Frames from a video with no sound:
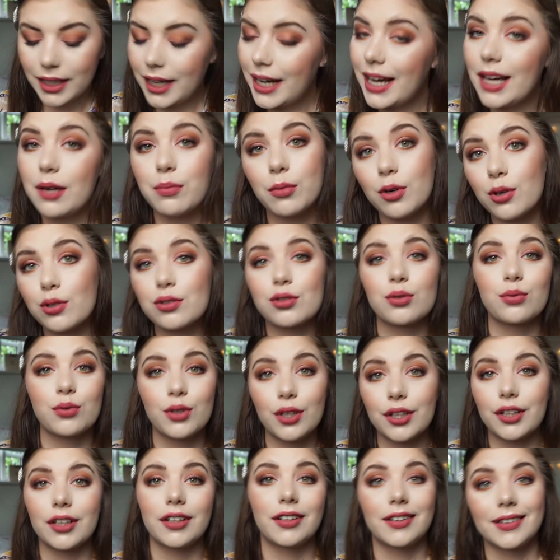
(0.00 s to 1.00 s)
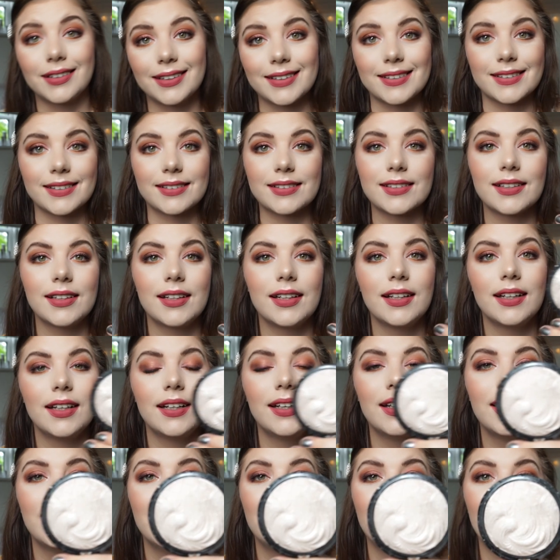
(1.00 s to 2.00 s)
I'm also working on this
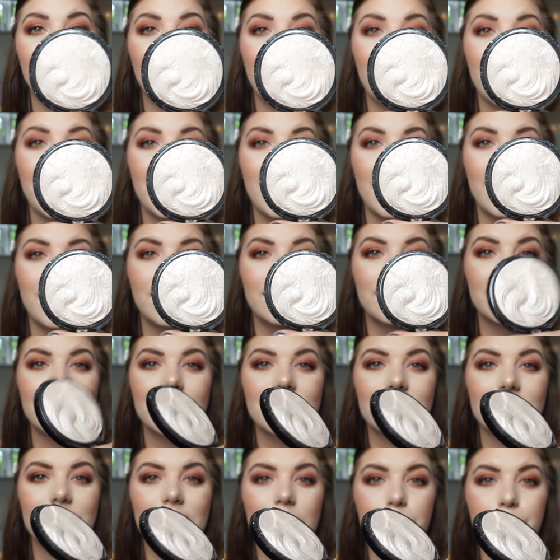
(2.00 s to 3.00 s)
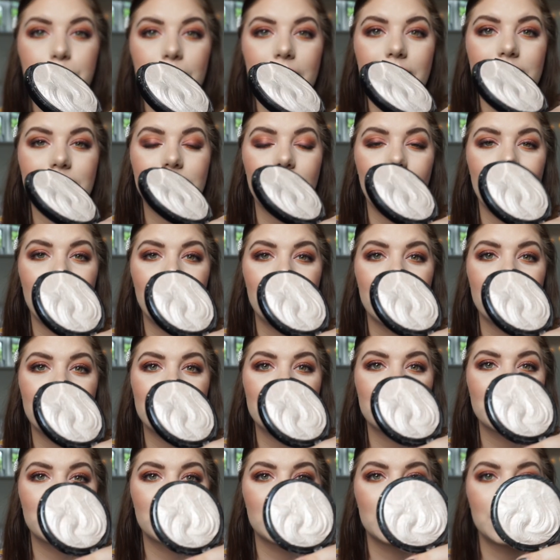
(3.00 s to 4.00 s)
and this is a baked
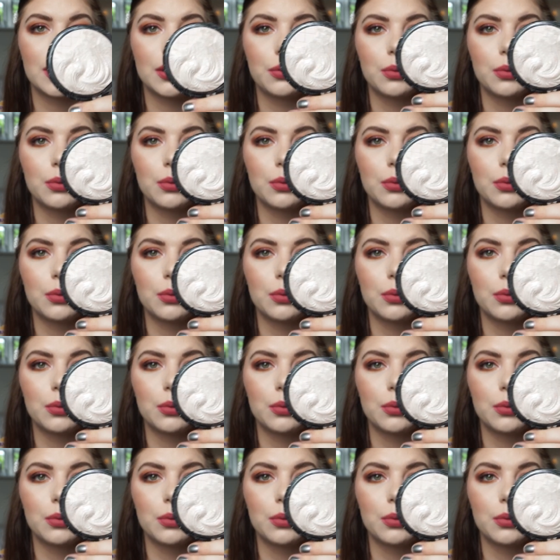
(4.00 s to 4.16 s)
highlighter so